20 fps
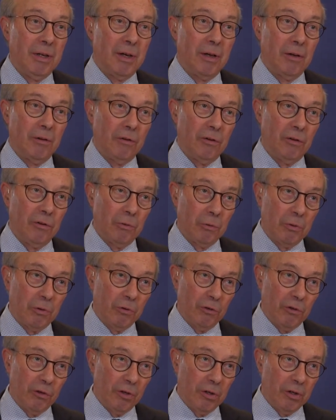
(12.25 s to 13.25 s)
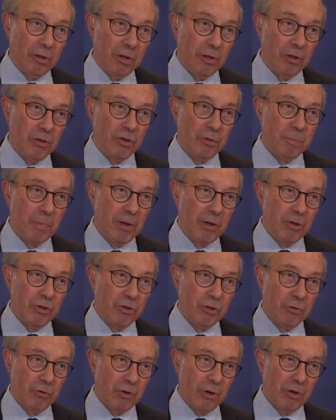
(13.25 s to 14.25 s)
and you can see each
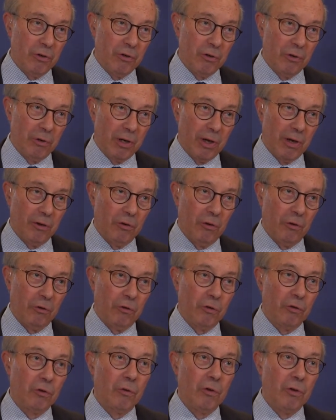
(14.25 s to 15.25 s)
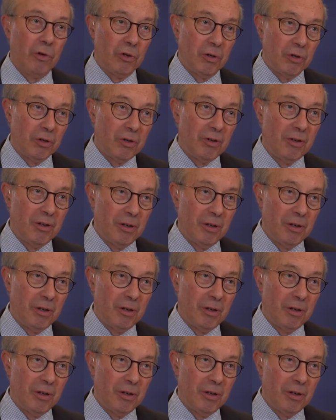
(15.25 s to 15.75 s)
page you're trying to look at on screen